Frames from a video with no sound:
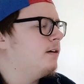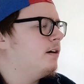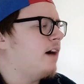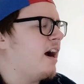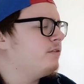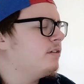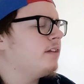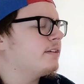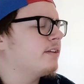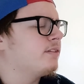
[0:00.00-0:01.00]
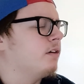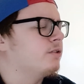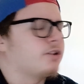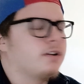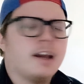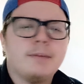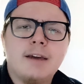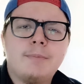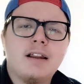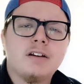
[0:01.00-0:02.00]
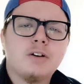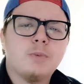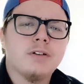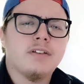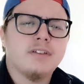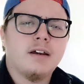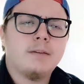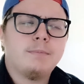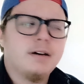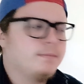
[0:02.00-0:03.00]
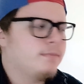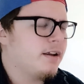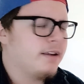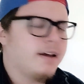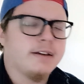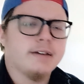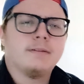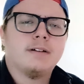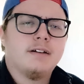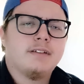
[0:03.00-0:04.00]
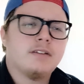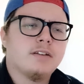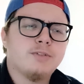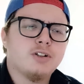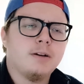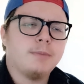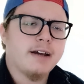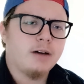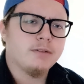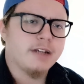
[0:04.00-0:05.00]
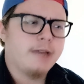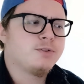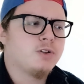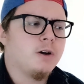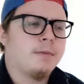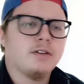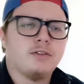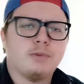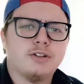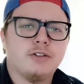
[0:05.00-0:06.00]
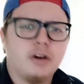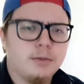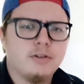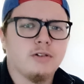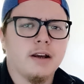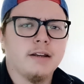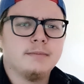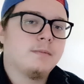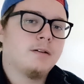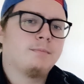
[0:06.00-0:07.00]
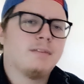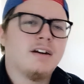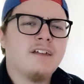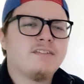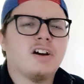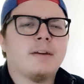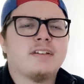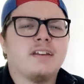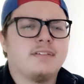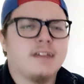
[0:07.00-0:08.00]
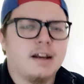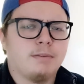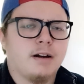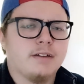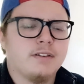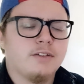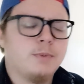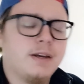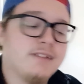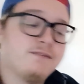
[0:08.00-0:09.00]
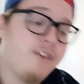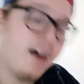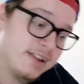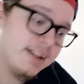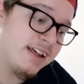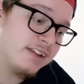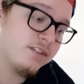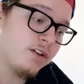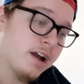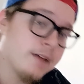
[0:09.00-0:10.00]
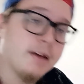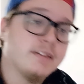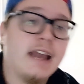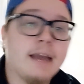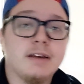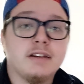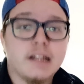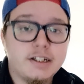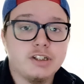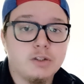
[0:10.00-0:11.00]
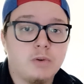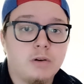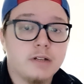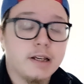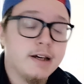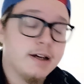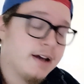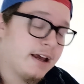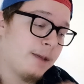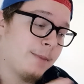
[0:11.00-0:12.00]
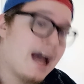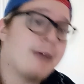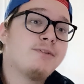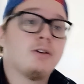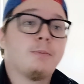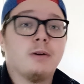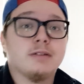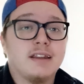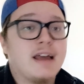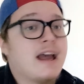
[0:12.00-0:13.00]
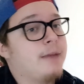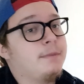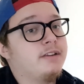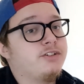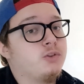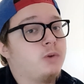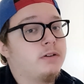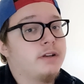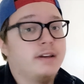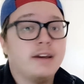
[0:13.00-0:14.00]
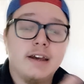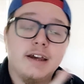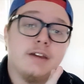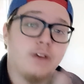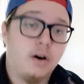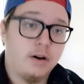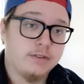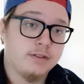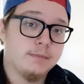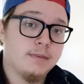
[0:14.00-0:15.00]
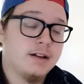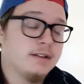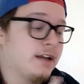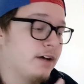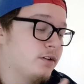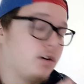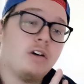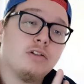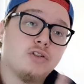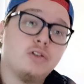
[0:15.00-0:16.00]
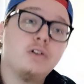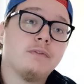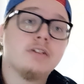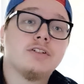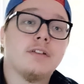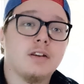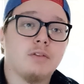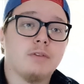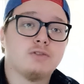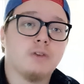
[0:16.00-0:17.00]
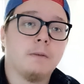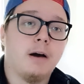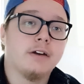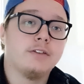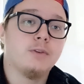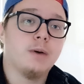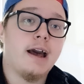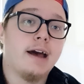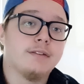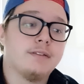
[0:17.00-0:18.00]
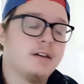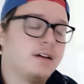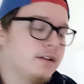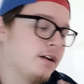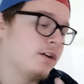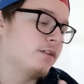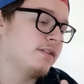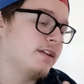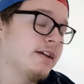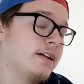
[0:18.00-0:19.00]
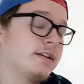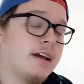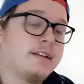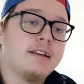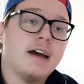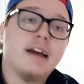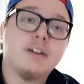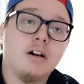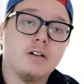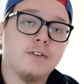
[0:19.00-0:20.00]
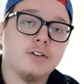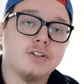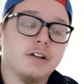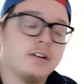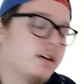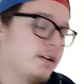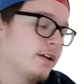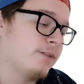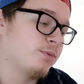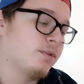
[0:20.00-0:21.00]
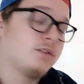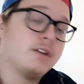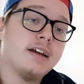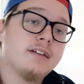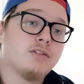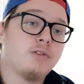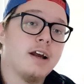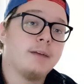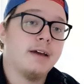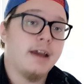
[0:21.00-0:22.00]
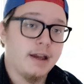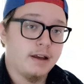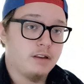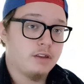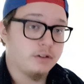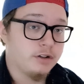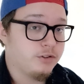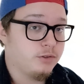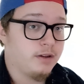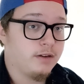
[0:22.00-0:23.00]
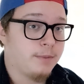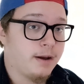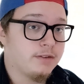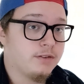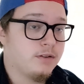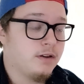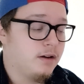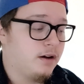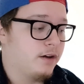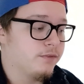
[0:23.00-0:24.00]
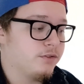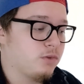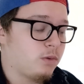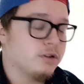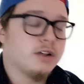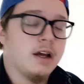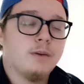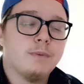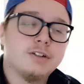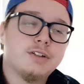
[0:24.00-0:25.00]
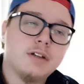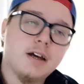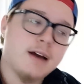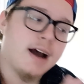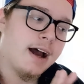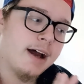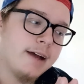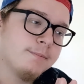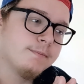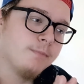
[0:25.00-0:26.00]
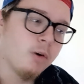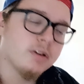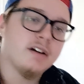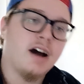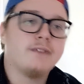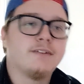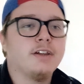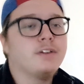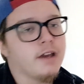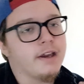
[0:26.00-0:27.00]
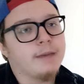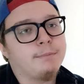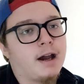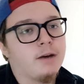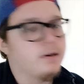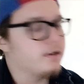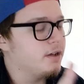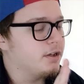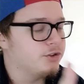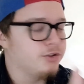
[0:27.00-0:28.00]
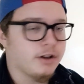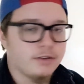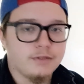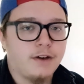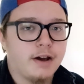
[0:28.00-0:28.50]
I really like this launcher. It may have been a little weird to set up, but I like it. Systems show up like how games show up on a Switch's home screen. But enough talking about the setup process. We can finally get to talking about the emulation quality. And I'm happy to report that emulation quality is awesome. Now, there are two versions of the Retroid Pocket 2S. There's the $99 version that comes with 3 gigs of RAM and 32 gigabytes of storage, which I'm more than confident you can get by with just fine.